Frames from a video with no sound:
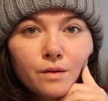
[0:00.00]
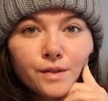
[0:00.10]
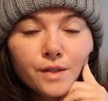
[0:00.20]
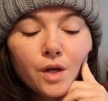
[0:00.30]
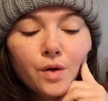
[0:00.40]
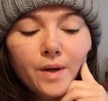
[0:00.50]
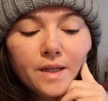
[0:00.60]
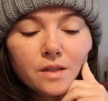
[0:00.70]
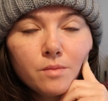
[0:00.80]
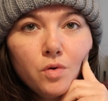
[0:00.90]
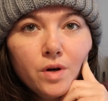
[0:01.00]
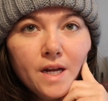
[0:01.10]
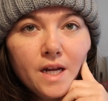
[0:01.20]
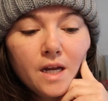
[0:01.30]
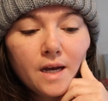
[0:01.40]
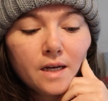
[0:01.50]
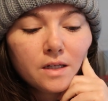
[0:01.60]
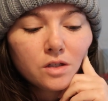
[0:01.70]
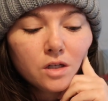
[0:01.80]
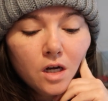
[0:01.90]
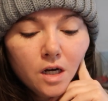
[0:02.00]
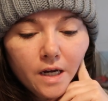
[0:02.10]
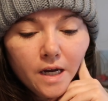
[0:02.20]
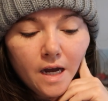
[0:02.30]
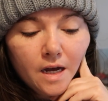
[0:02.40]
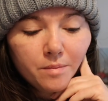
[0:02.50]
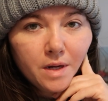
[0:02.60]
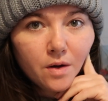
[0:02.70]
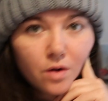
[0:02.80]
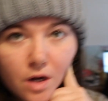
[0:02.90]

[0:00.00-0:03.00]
So it's the morning and I am now